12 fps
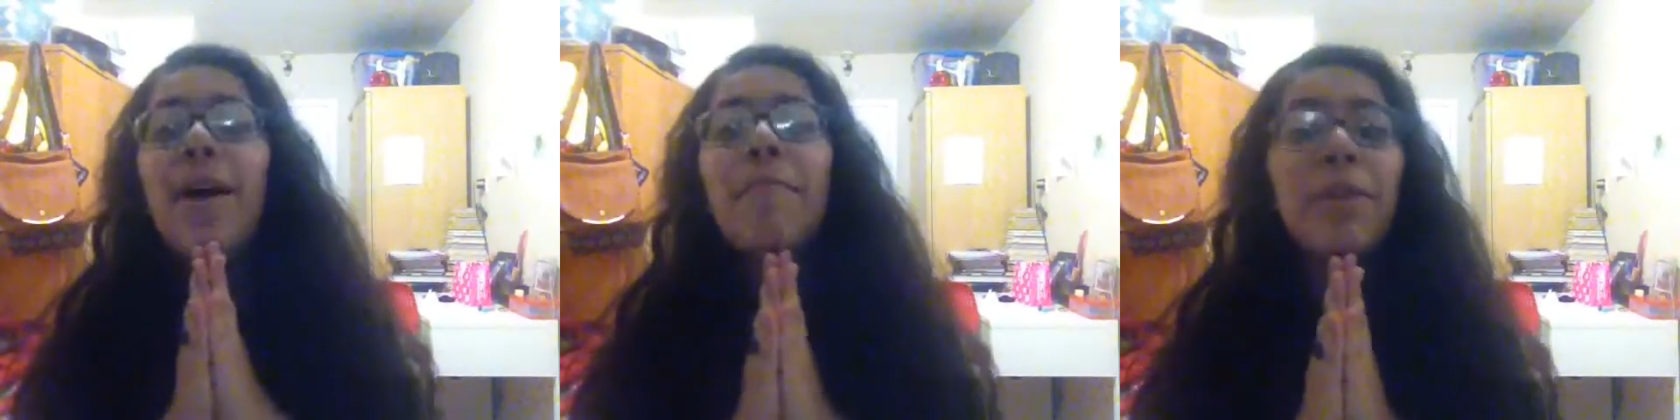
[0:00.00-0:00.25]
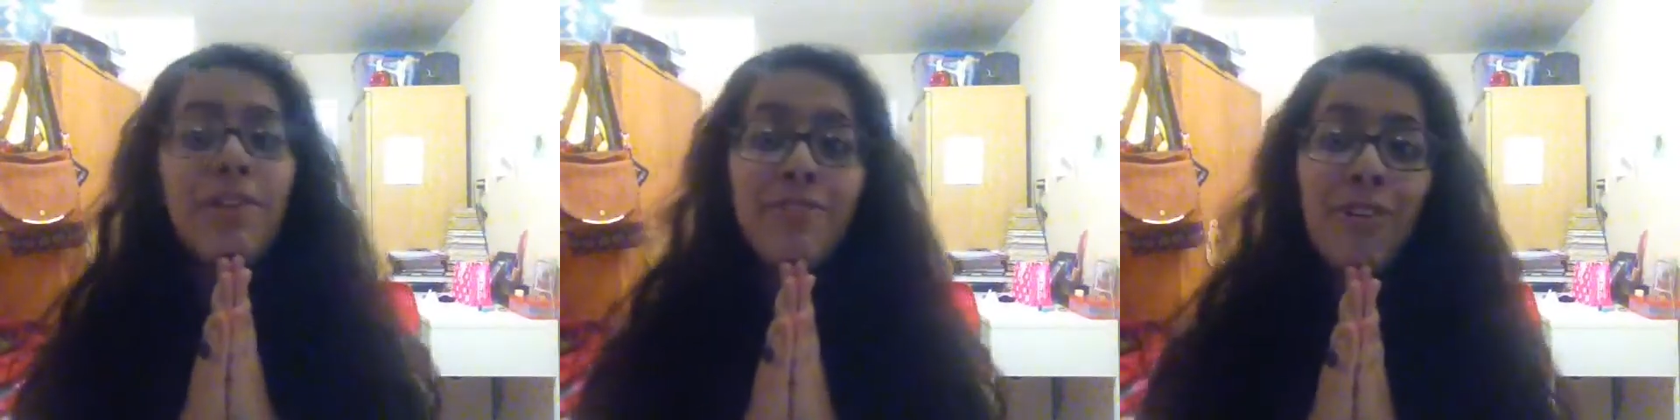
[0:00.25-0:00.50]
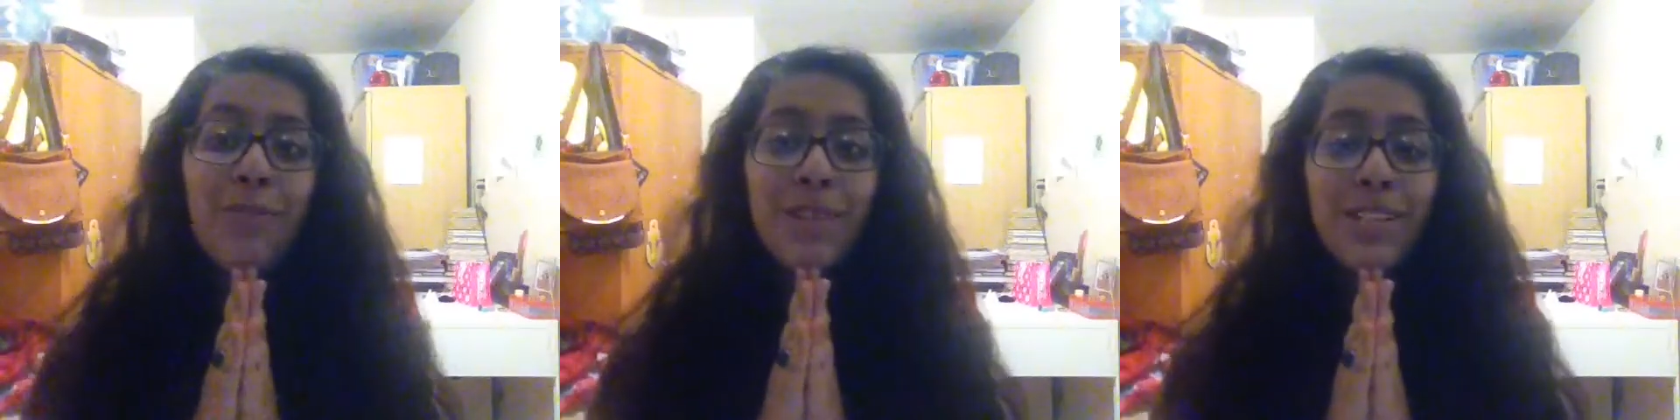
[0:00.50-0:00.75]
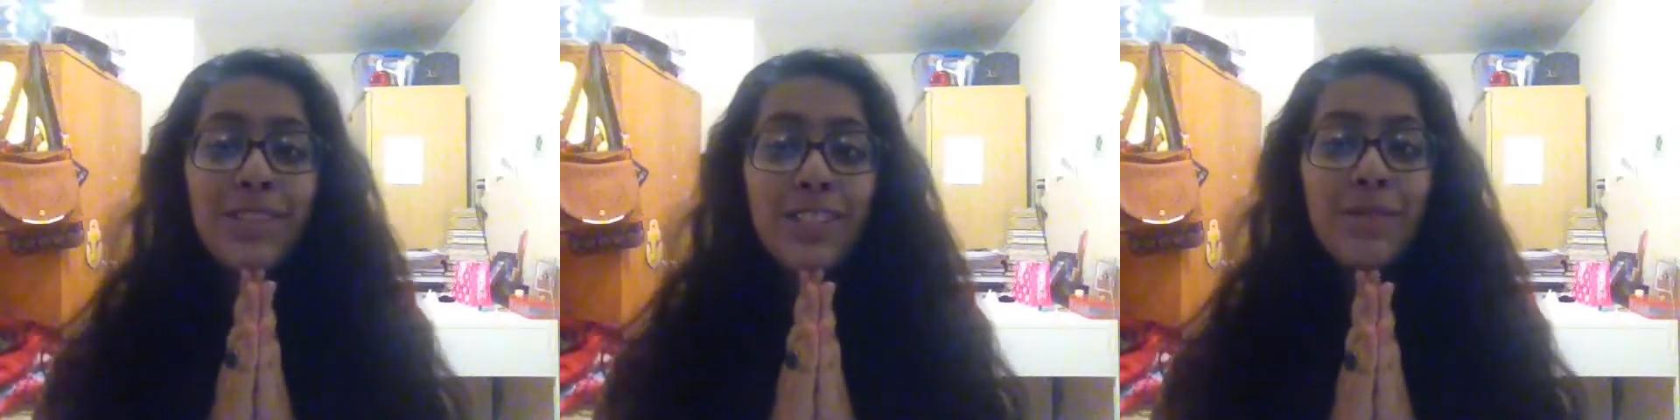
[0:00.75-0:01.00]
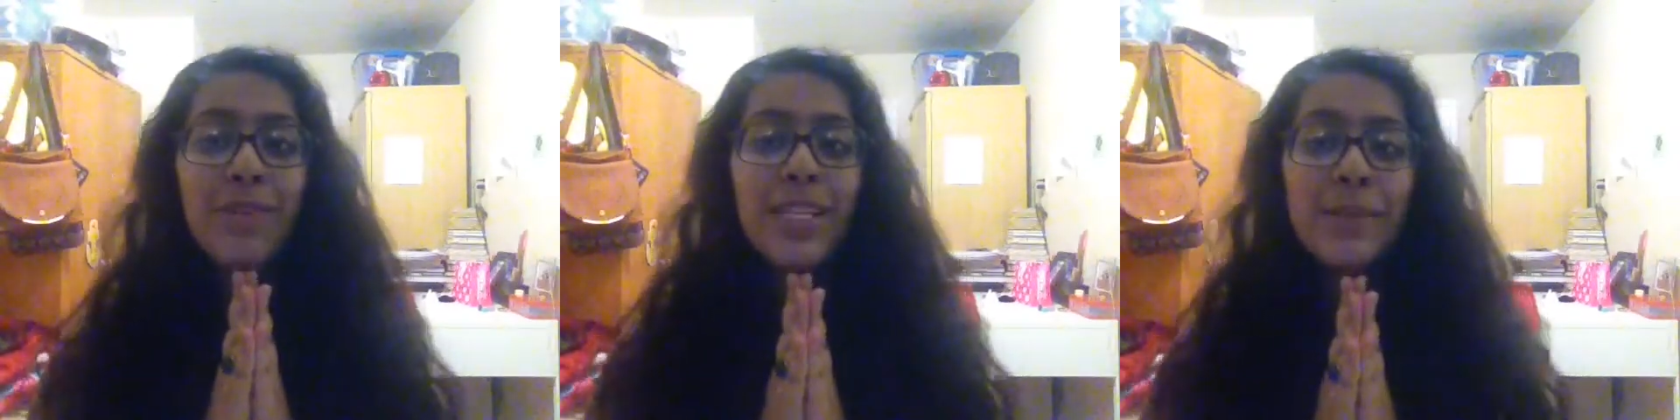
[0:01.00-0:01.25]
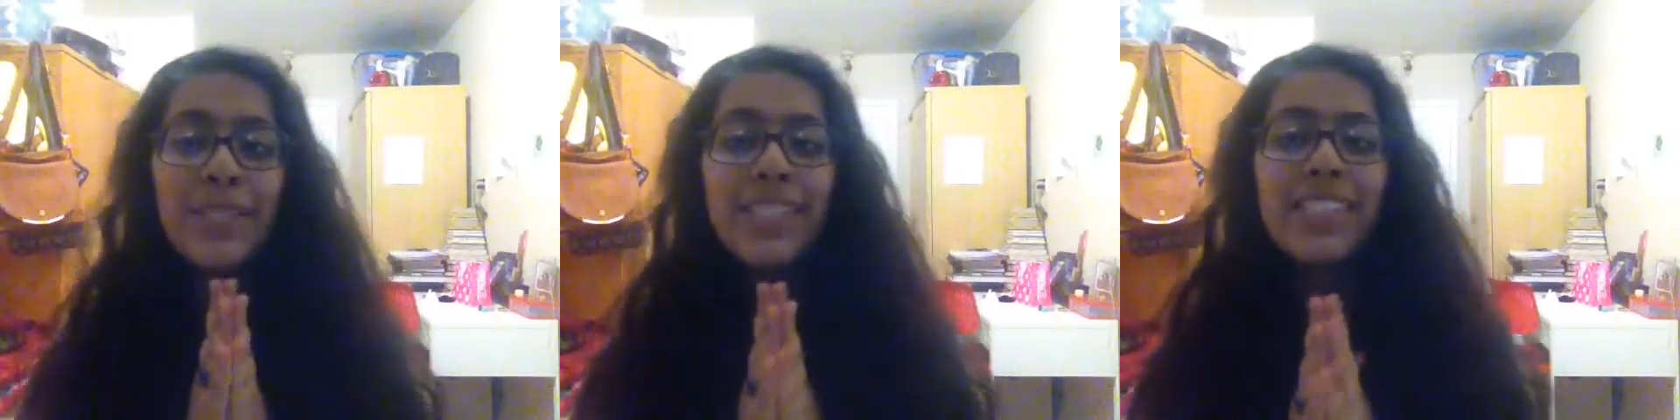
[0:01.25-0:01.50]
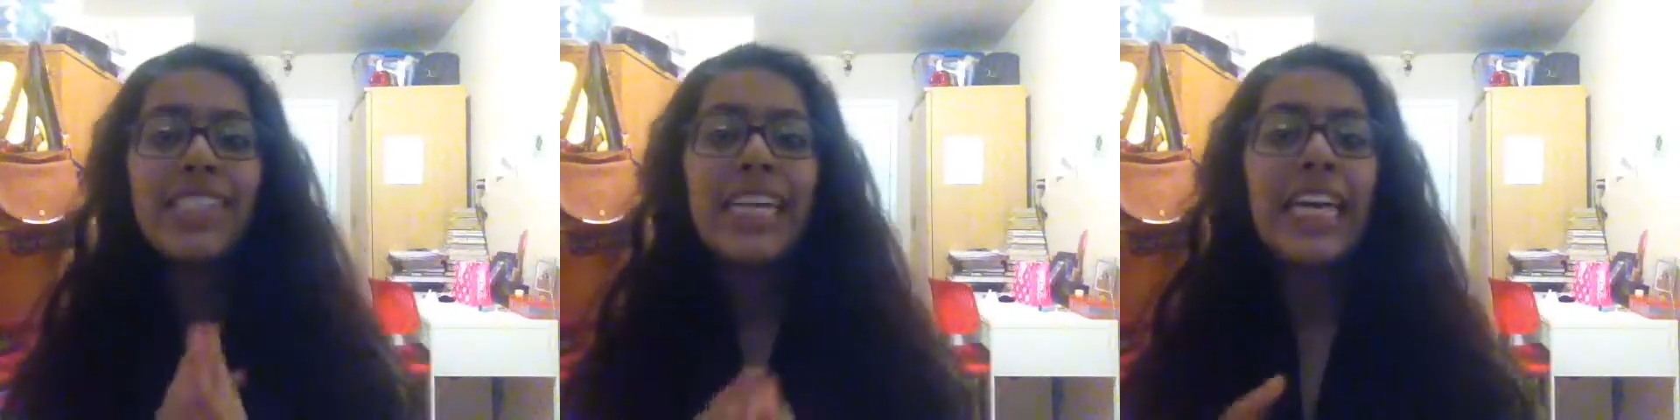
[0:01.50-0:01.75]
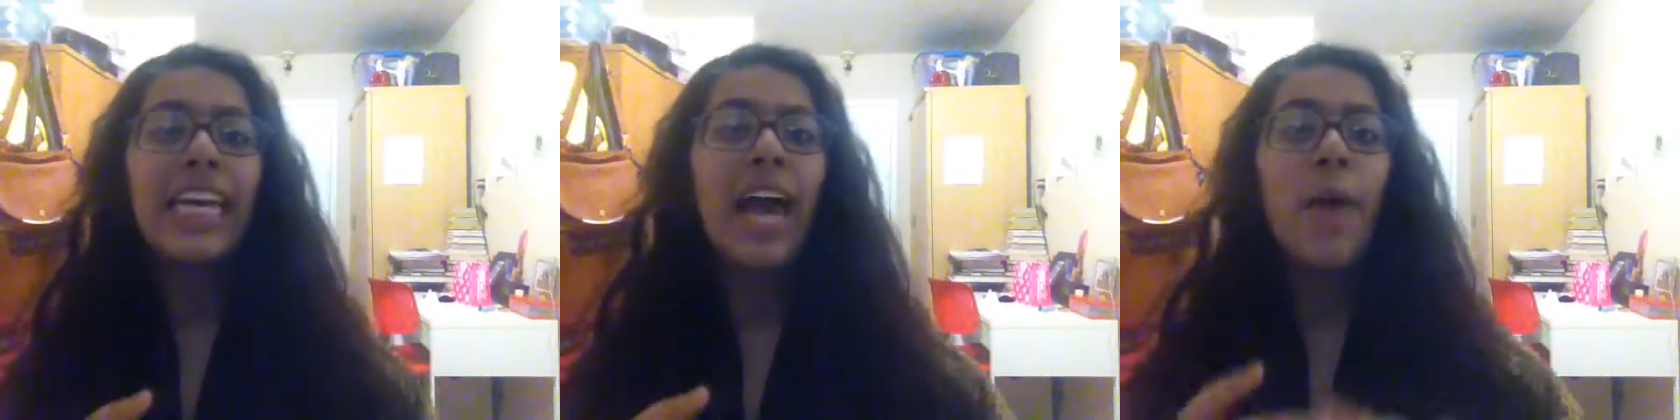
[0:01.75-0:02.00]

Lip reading: I'm looking forward to my sweet 16.